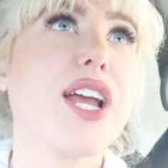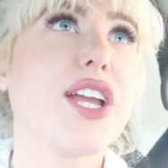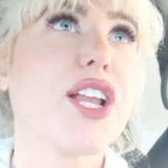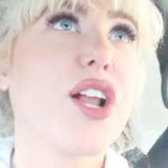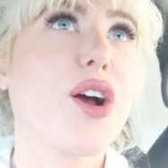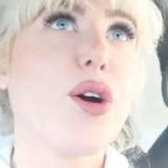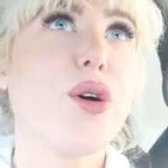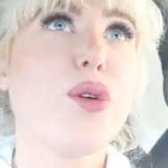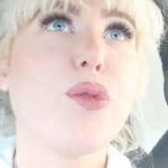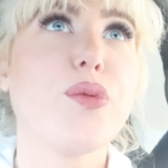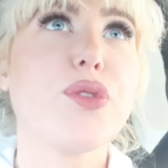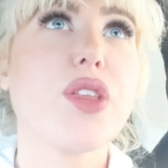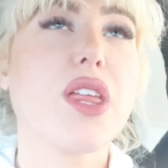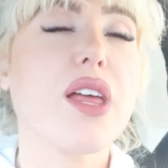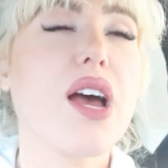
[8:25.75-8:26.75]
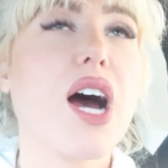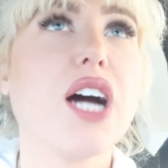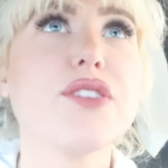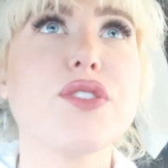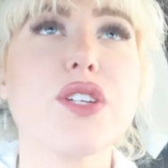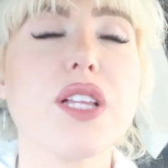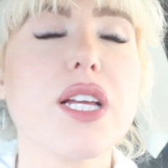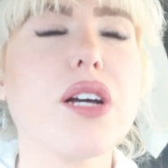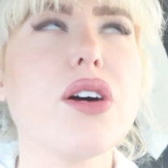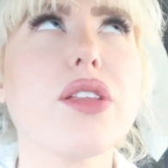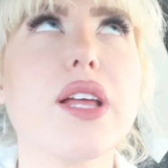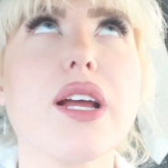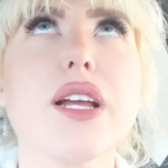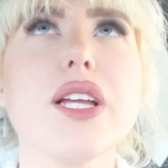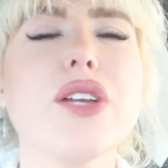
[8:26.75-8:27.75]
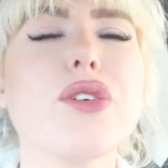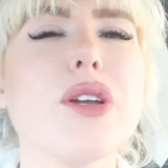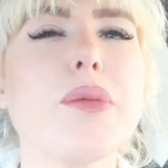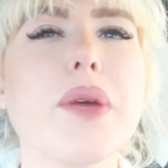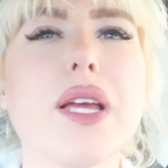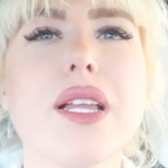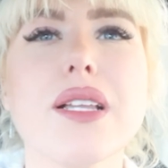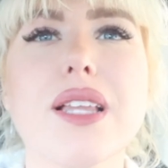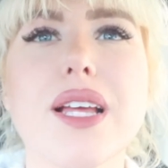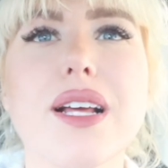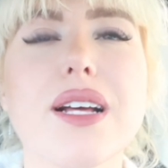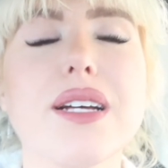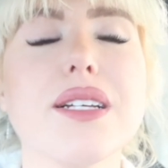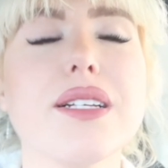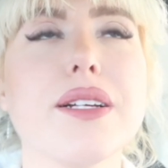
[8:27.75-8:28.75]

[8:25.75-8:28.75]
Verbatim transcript: you know the con like all that. You know what I mean? Like